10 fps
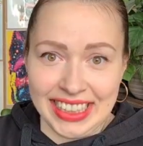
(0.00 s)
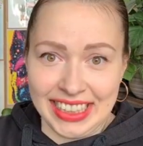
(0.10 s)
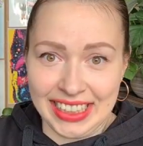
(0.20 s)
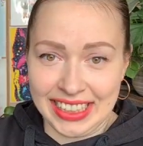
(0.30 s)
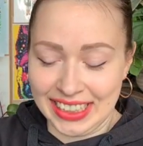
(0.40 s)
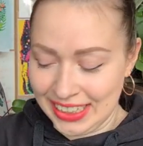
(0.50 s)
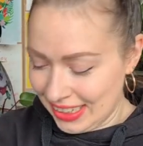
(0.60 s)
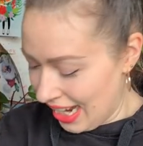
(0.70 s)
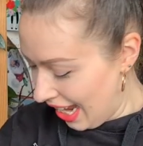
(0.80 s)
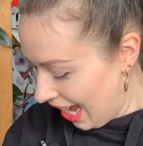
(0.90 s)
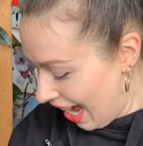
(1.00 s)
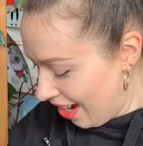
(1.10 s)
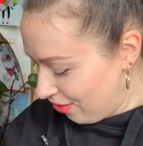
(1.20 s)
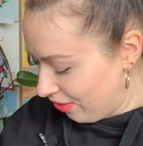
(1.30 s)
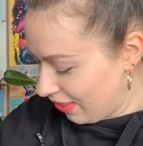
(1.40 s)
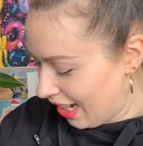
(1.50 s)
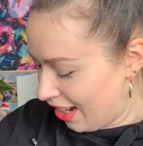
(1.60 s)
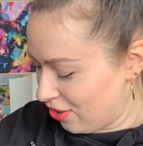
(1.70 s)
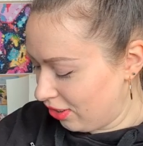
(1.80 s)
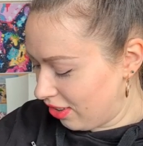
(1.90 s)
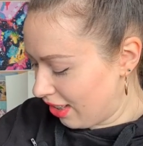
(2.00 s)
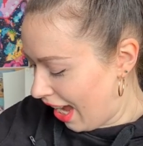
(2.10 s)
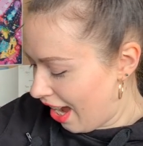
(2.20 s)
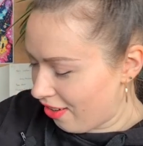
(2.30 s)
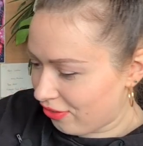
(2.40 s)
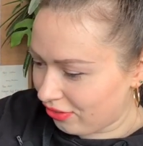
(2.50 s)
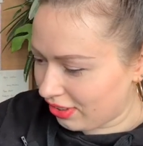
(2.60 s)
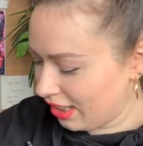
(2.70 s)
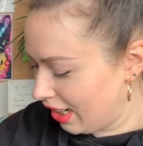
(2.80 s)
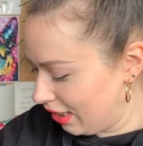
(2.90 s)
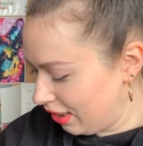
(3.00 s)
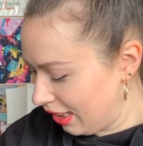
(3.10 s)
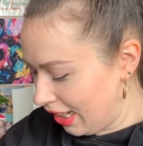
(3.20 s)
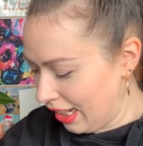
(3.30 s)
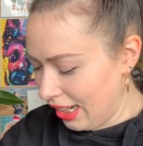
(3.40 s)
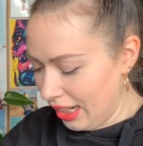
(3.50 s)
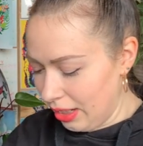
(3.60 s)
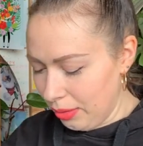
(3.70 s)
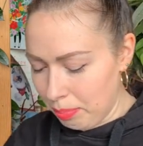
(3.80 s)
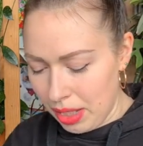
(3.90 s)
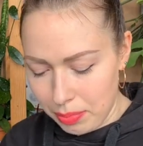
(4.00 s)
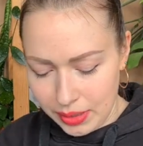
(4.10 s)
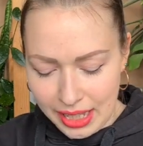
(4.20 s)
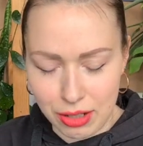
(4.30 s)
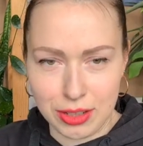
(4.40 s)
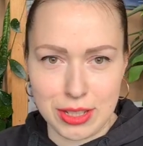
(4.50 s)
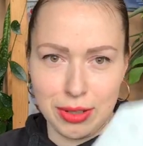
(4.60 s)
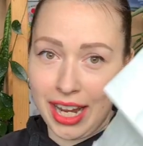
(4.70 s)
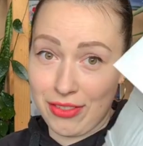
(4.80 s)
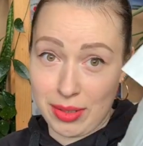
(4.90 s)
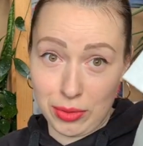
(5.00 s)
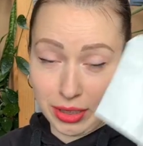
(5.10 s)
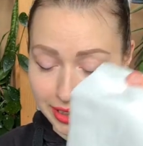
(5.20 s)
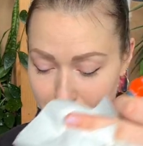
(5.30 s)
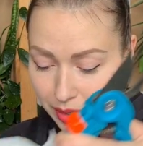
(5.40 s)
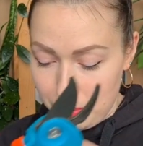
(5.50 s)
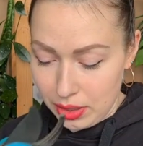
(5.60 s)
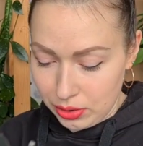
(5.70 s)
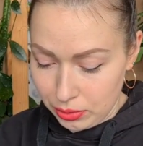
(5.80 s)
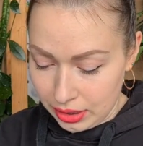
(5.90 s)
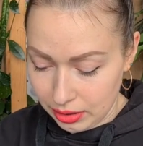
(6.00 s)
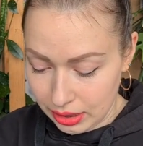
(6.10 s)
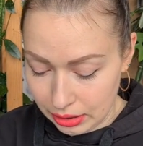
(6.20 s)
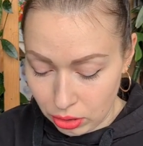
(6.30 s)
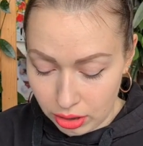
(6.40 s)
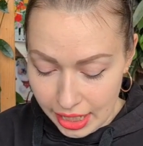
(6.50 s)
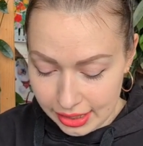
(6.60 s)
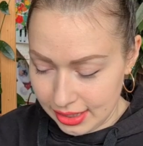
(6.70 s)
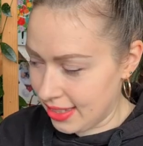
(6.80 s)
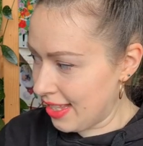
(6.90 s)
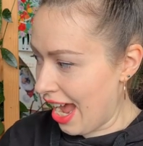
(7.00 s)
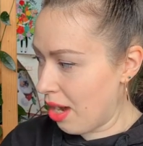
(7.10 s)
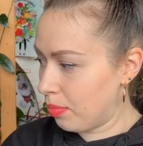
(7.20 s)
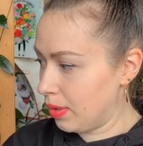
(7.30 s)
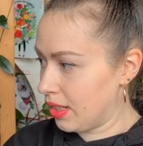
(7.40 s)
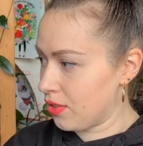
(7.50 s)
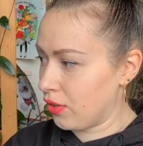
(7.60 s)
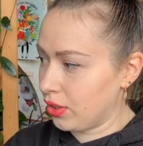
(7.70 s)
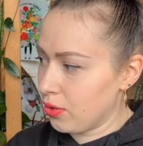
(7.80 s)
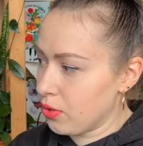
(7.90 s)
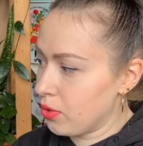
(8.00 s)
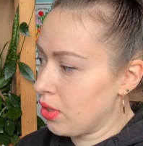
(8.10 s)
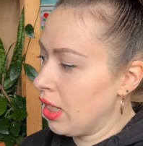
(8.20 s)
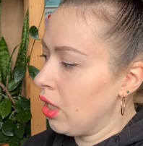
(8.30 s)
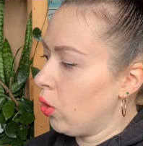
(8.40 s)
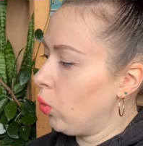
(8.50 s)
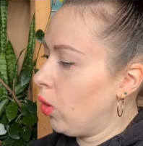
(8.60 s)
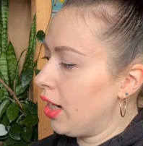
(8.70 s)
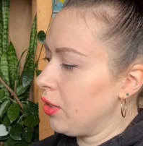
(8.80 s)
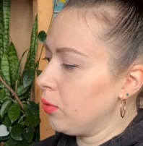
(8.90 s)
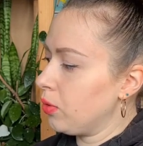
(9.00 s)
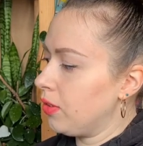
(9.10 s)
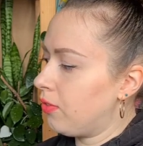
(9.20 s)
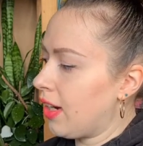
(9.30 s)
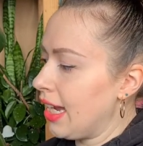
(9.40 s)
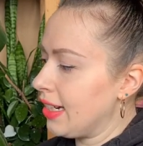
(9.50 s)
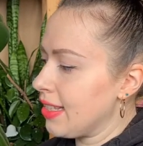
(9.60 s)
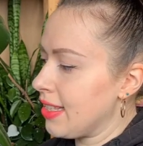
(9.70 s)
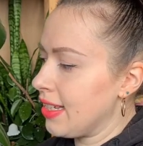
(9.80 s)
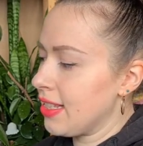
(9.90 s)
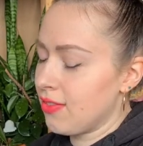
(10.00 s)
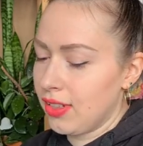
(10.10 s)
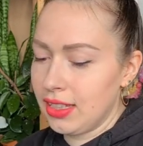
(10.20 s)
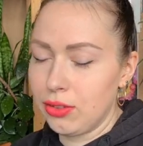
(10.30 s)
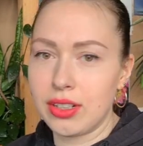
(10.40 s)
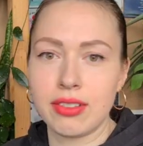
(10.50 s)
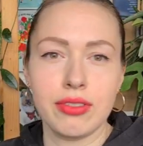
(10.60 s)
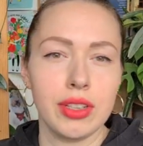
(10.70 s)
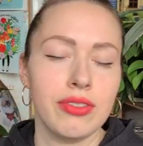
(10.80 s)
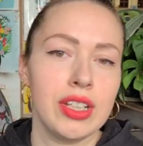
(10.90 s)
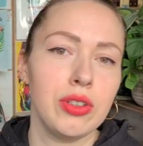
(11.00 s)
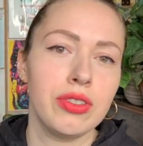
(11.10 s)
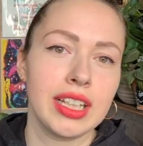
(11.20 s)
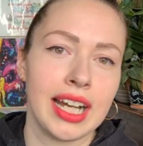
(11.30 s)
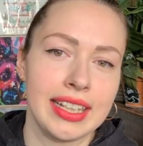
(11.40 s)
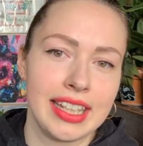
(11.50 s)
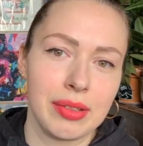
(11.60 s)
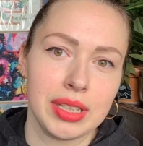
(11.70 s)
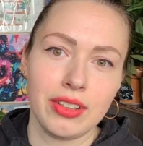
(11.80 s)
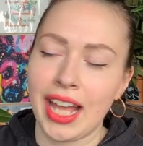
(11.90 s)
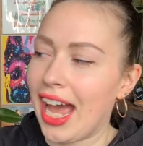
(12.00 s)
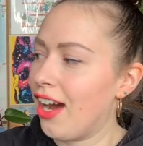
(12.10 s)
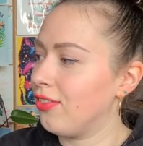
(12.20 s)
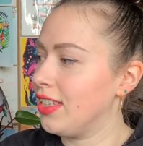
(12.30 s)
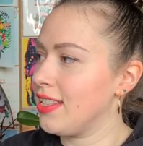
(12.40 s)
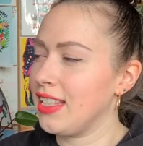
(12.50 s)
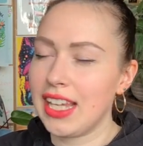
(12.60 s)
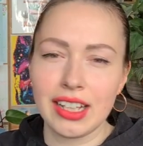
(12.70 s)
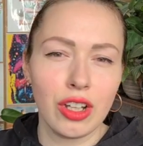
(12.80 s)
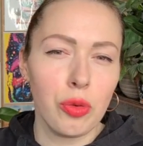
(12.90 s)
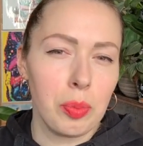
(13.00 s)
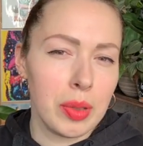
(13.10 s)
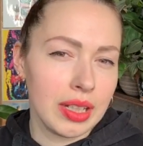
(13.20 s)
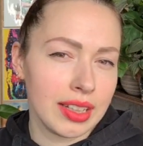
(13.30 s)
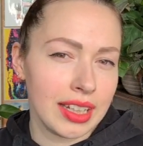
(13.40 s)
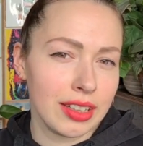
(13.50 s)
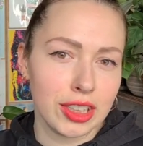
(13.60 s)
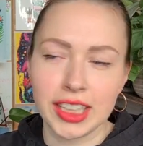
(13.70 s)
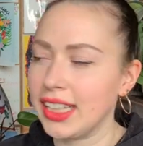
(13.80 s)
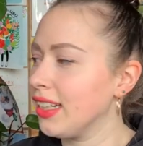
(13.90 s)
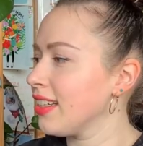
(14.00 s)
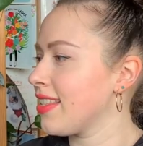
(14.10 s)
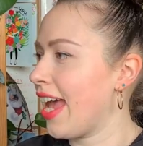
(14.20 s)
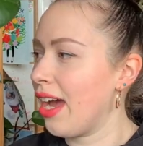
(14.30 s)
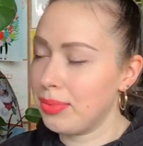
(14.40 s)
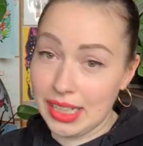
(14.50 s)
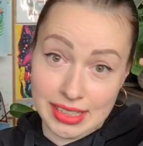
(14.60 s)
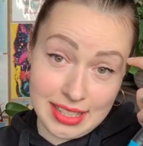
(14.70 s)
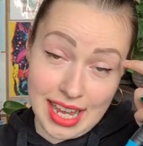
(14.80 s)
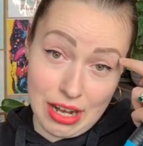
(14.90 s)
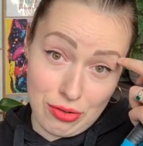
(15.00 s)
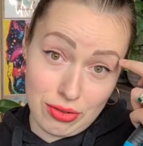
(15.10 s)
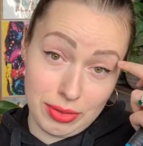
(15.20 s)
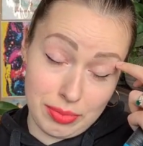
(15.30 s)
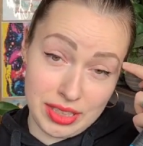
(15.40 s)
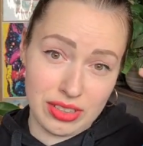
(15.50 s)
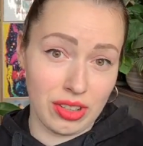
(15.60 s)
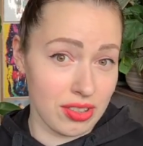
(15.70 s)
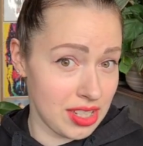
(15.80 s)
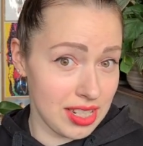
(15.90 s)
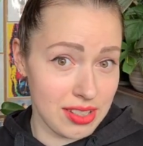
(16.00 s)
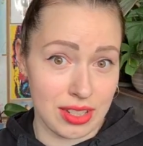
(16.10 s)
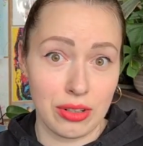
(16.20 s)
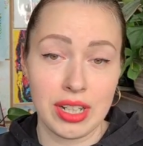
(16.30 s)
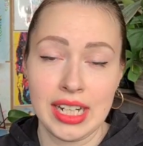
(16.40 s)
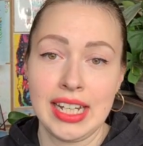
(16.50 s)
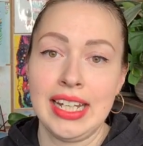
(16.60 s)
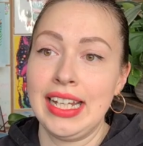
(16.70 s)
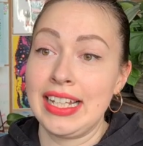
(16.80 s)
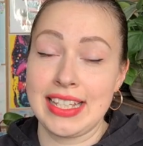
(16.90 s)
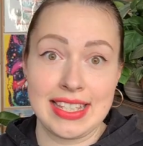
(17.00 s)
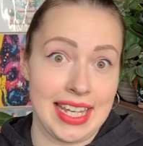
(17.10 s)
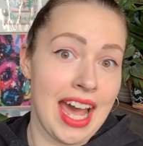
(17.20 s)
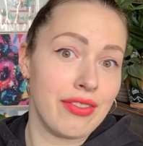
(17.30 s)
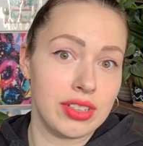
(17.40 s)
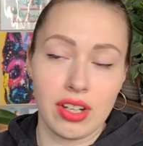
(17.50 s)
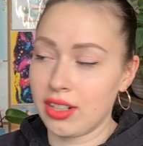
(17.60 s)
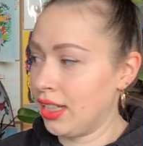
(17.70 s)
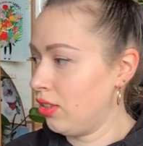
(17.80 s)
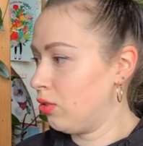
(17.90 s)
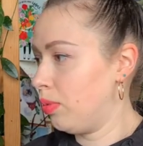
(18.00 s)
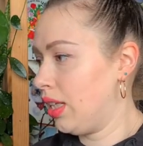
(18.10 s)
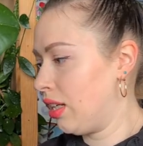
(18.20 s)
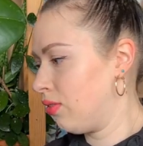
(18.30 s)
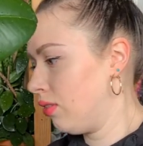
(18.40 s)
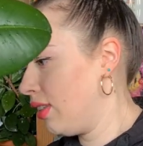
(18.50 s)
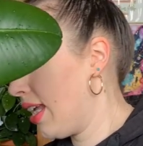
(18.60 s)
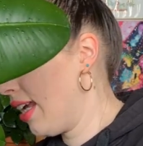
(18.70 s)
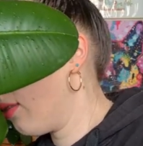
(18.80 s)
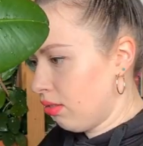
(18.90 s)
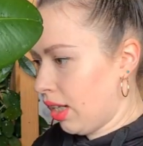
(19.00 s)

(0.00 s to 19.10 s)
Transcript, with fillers: I have, actually don't have a, a paper towel, so I have some toilet paper to collect the sap, because for those who are new to the ficuses, when you are when you will cut them, they'll have this yellow milky looking sap that is actually pretty toxic. So since I have a dog, I need to be careful with that.